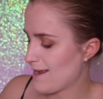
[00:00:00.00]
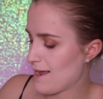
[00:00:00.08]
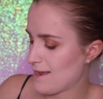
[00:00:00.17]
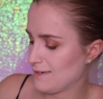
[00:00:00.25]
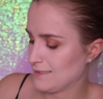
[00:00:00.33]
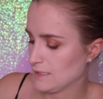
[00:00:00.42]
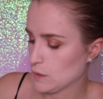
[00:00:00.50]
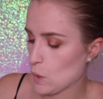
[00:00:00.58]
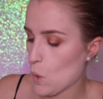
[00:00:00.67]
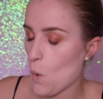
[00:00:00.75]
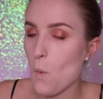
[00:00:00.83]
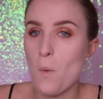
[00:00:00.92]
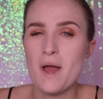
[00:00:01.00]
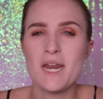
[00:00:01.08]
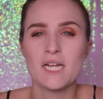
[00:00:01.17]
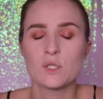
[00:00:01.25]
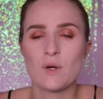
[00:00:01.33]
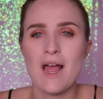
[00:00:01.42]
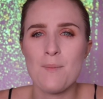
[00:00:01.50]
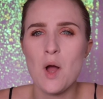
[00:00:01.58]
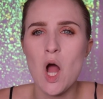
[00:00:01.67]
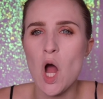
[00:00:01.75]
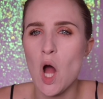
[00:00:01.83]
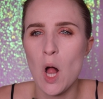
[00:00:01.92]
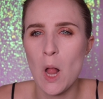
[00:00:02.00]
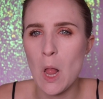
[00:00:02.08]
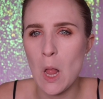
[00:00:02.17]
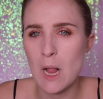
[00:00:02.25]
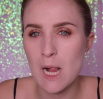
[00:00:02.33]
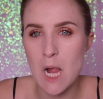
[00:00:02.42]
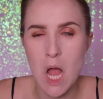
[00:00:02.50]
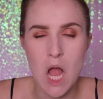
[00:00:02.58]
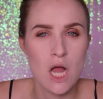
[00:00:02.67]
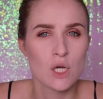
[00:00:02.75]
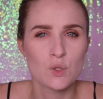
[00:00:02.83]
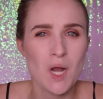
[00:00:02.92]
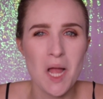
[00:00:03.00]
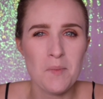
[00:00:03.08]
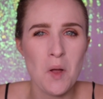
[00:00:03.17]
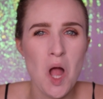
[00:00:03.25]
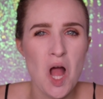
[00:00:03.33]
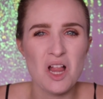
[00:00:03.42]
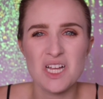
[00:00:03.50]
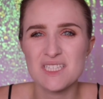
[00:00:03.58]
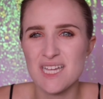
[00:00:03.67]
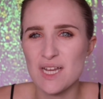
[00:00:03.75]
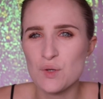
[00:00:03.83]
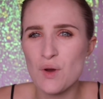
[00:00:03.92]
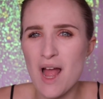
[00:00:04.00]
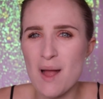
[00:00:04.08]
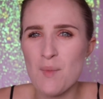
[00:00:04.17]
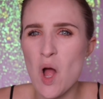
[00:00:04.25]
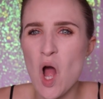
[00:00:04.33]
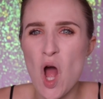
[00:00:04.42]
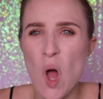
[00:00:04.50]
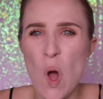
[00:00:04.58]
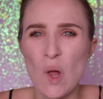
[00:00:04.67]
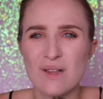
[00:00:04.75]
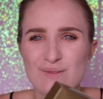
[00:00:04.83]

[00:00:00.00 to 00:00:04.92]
Why not try them all? Try them all, I say try them all.